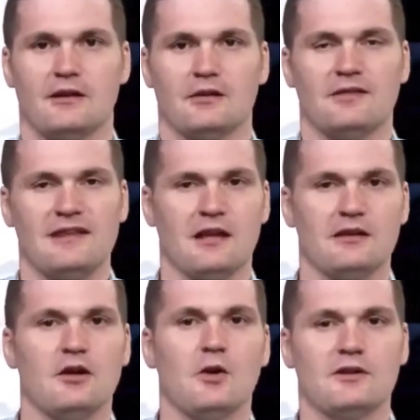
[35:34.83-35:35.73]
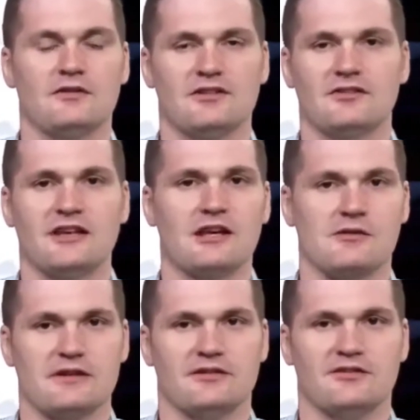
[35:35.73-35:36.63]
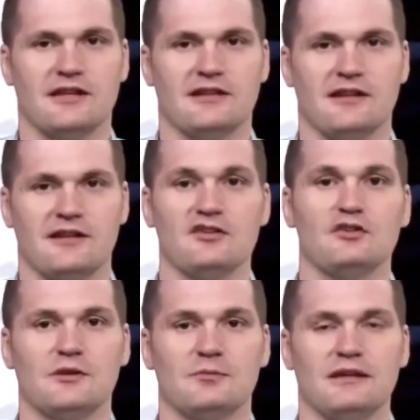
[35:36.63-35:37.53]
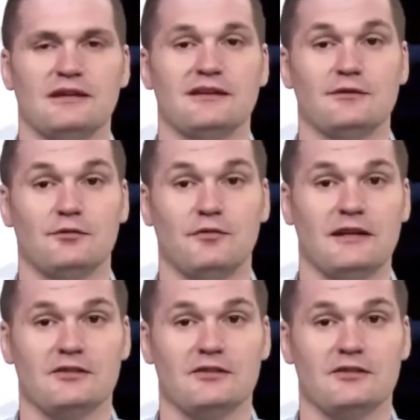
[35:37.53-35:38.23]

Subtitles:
The unknown is the scariest thing that a human being can face,